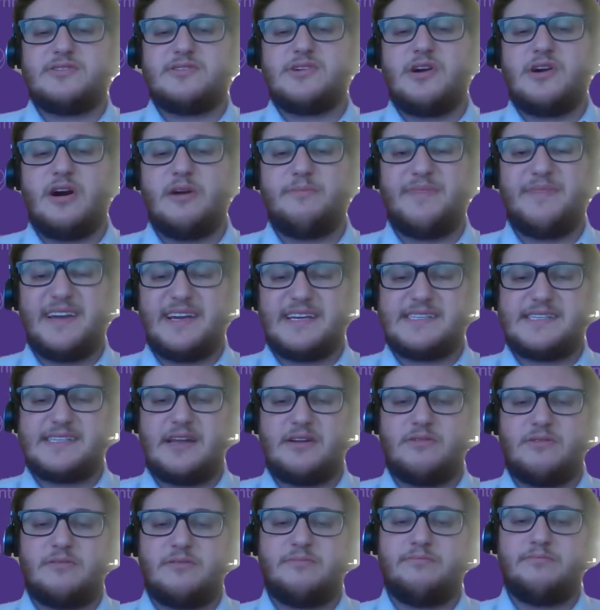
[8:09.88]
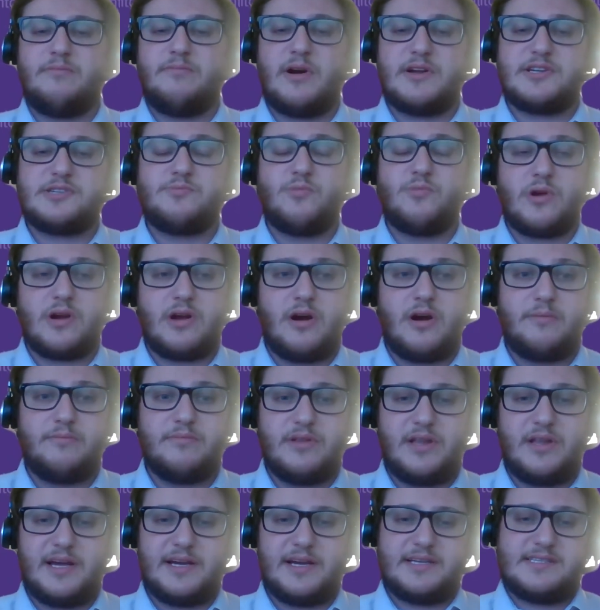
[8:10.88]
topics that are much more
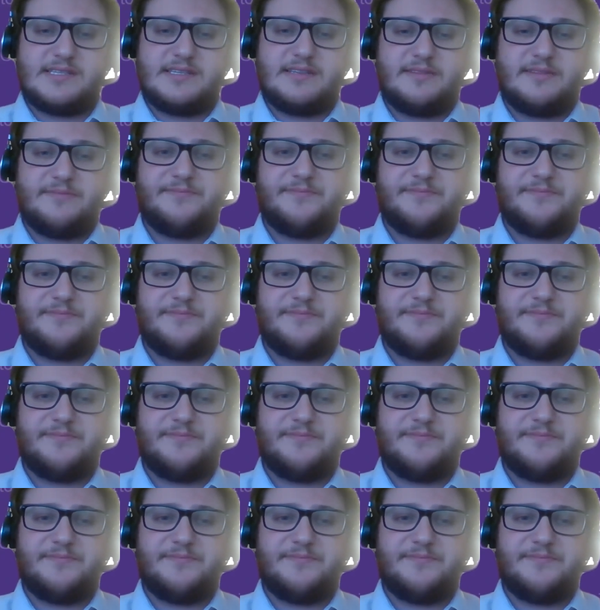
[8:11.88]
complex.